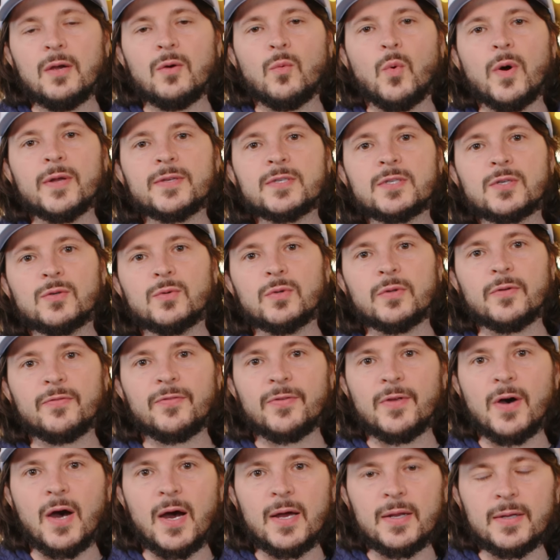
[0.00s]
One school of
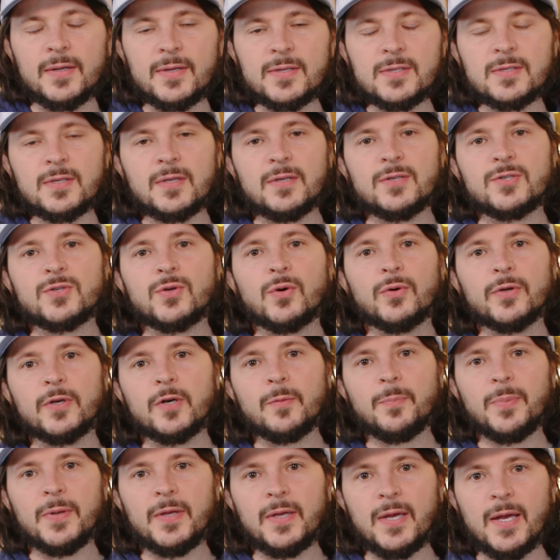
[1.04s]
thought is control
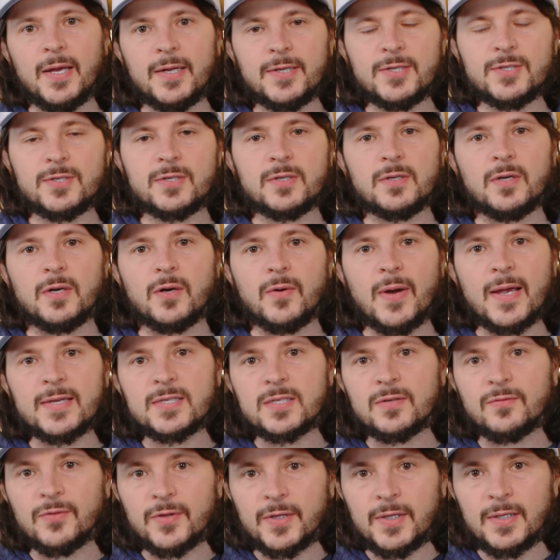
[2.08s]
your pH
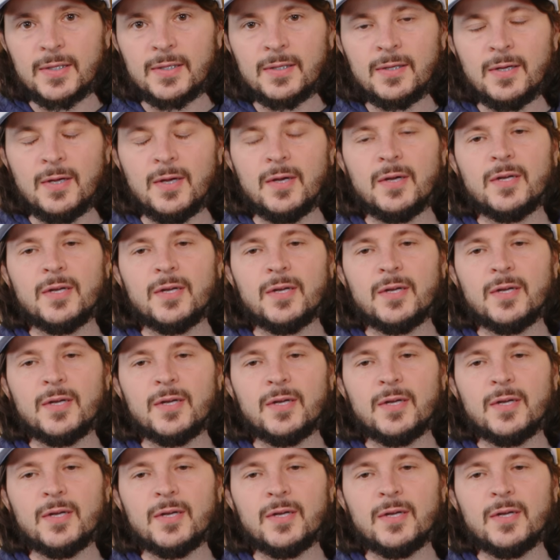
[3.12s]
aggressively,